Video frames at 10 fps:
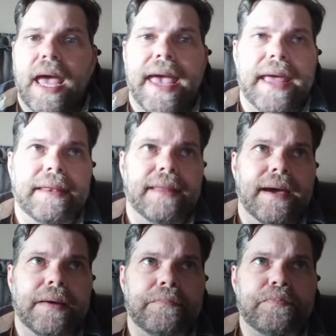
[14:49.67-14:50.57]
and
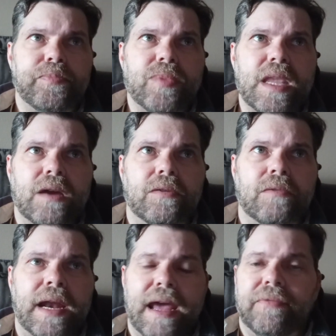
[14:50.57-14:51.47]

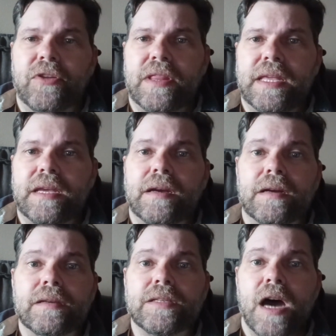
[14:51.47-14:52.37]
right after the
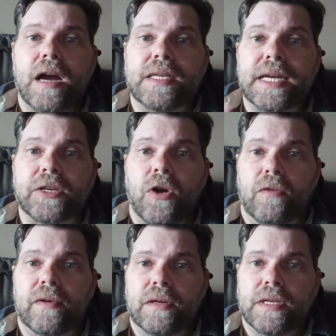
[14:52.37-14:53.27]
year ticked
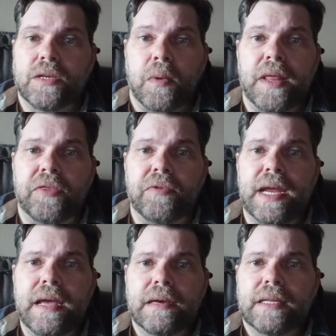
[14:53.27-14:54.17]
over to
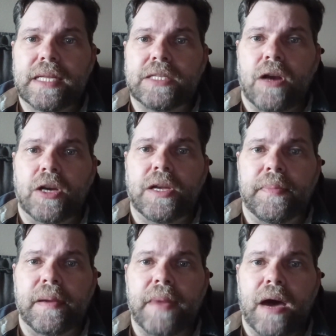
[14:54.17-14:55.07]
23, we started
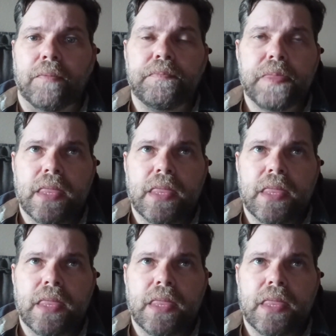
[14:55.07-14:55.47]
shipping them out.